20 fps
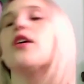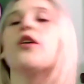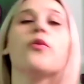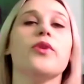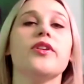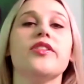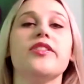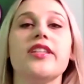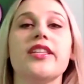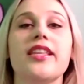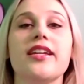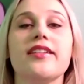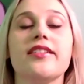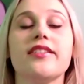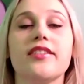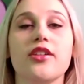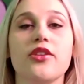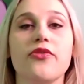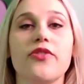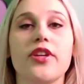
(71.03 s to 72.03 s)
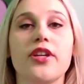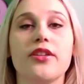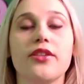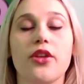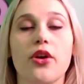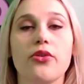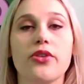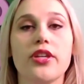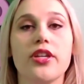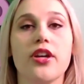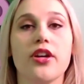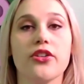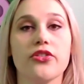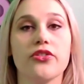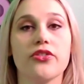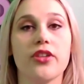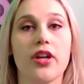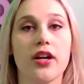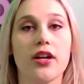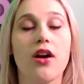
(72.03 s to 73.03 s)
we see that Sylvie and Loki are
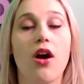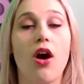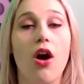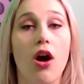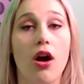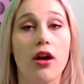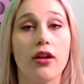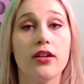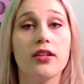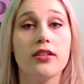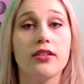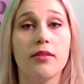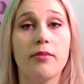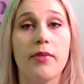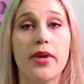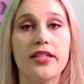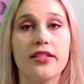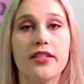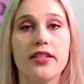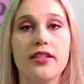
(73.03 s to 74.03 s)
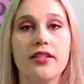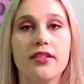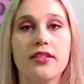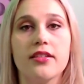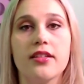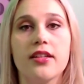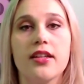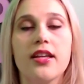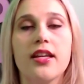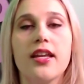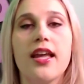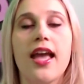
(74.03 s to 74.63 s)
stuck on Lamentis,